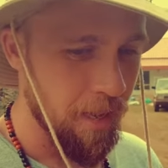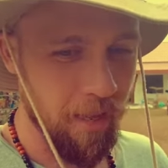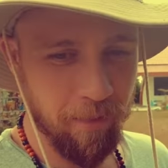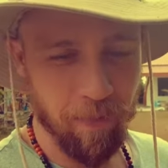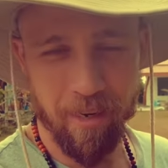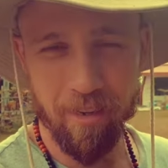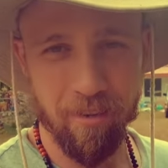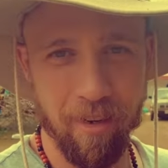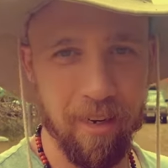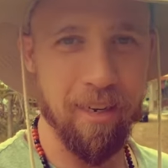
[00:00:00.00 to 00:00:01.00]
has
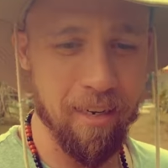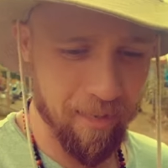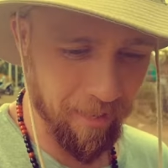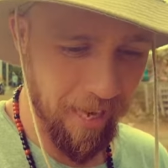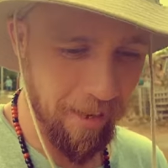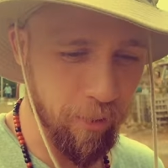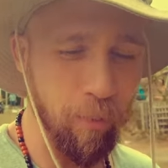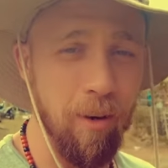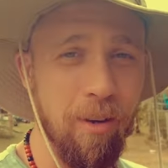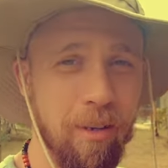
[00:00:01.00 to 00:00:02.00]
been a life's
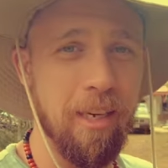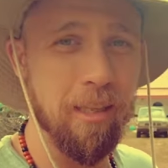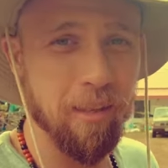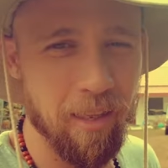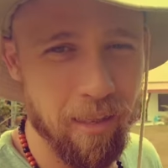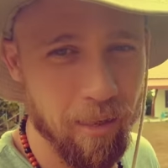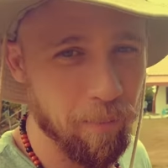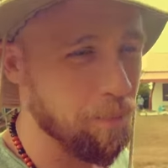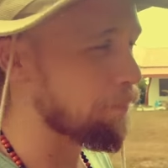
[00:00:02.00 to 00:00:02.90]
work in the